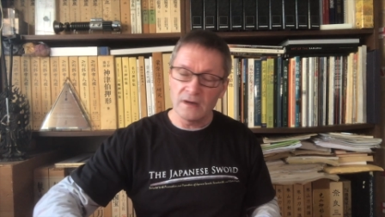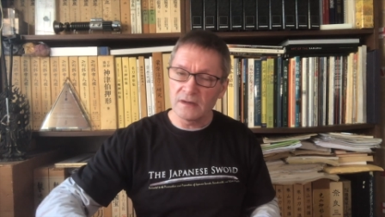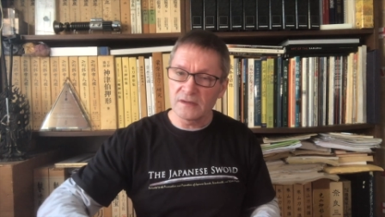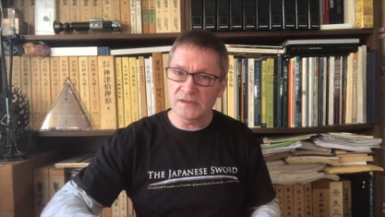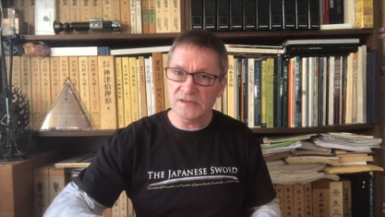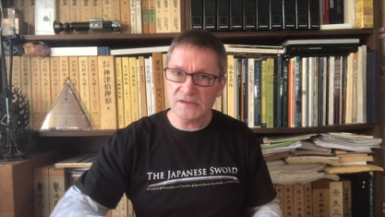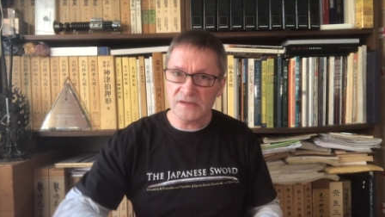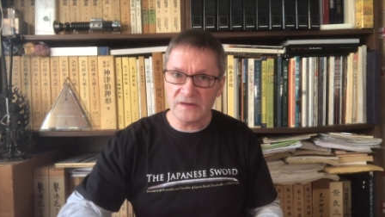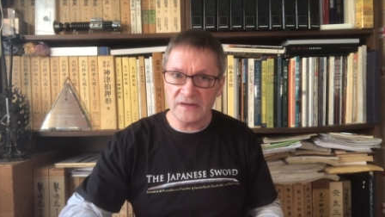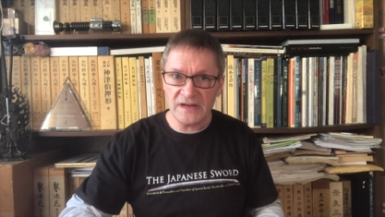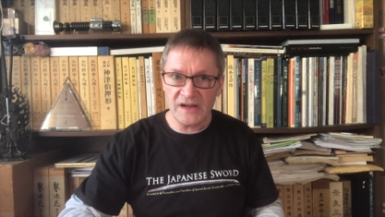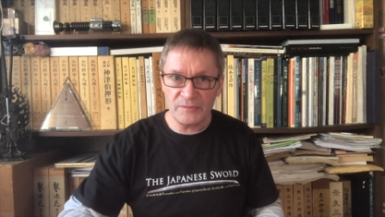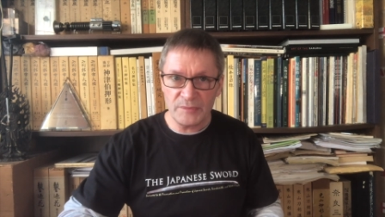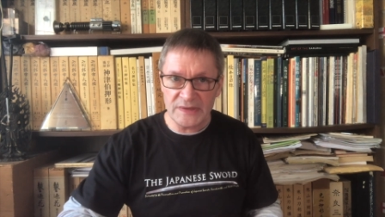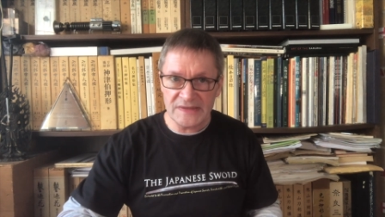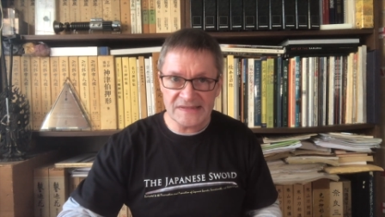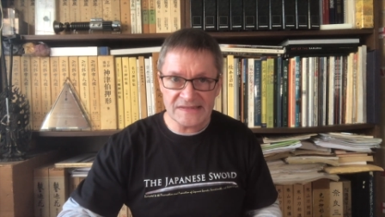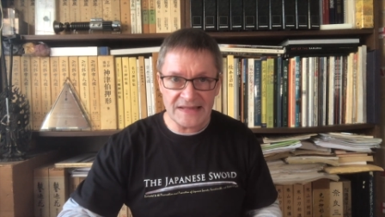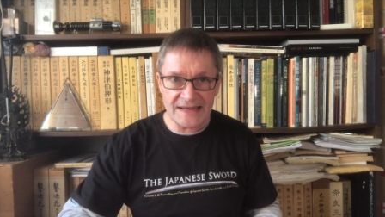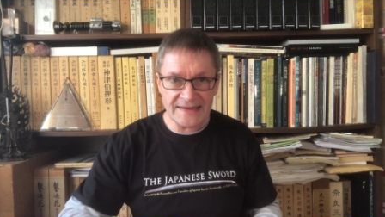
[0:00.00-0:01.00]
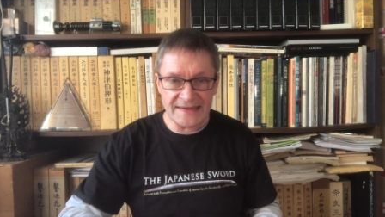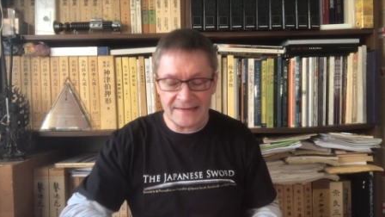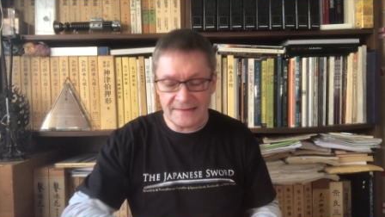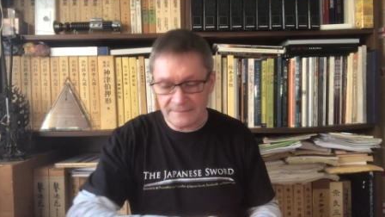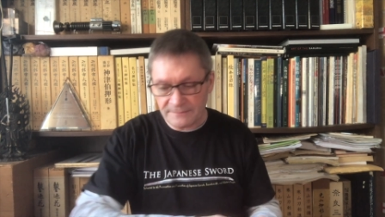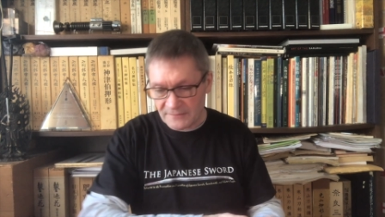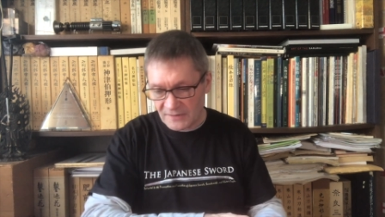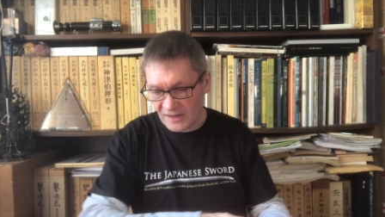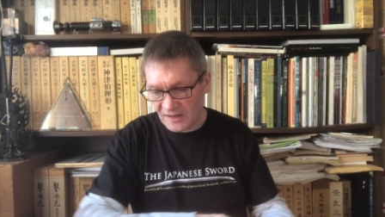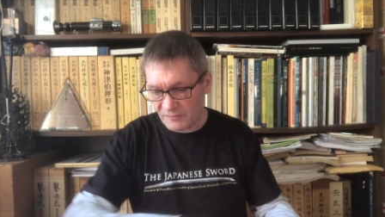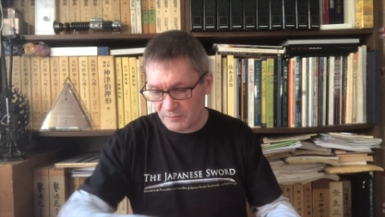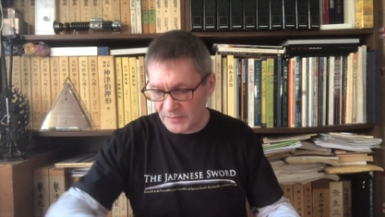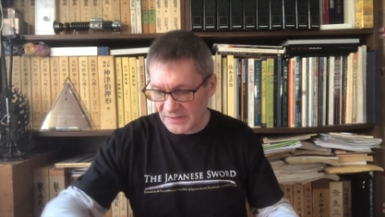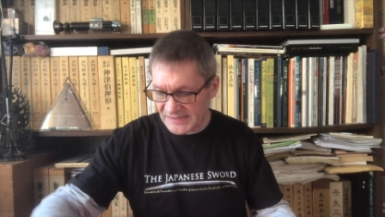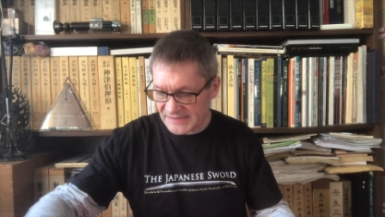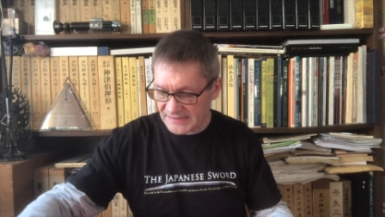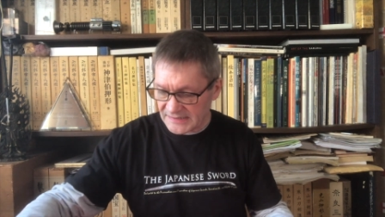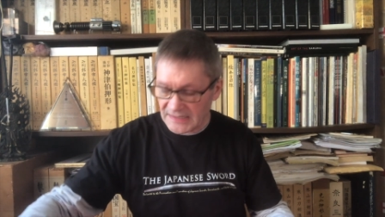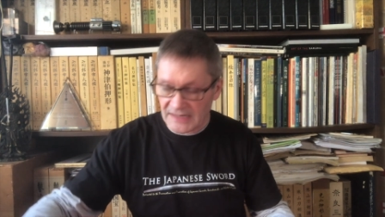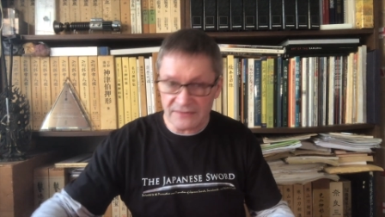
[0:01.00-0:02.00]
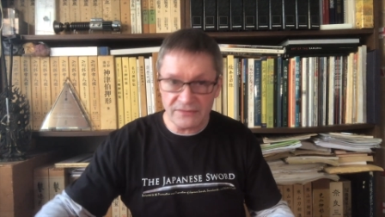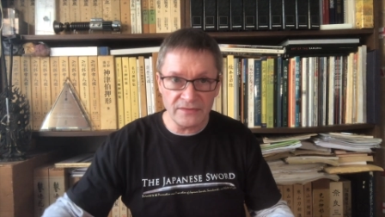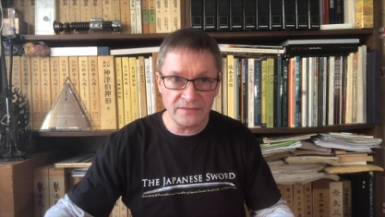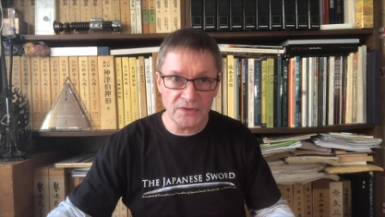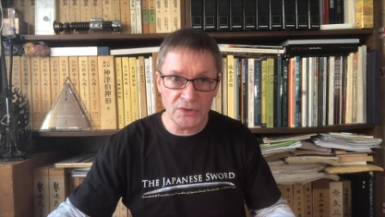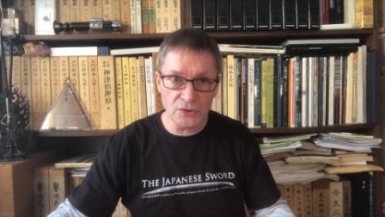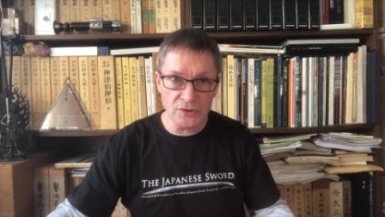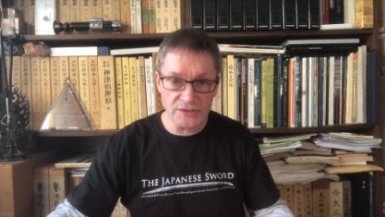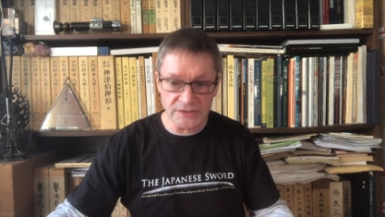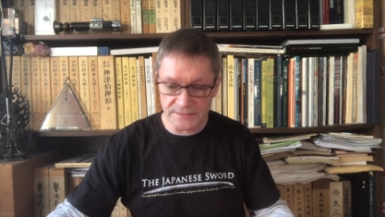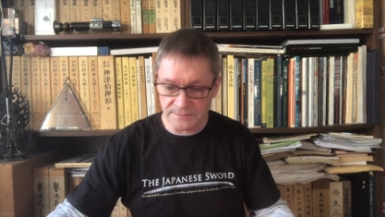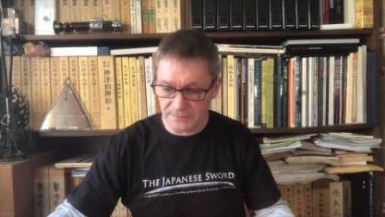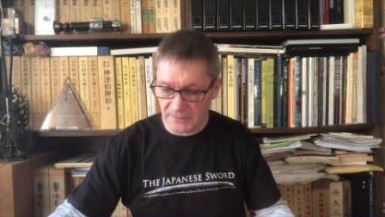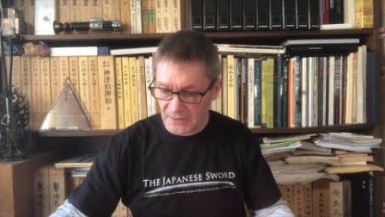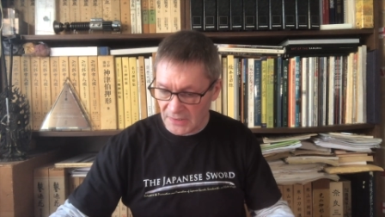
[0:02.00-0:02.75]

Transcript: Sorry, I've been slacking. I've missed the other vlogs.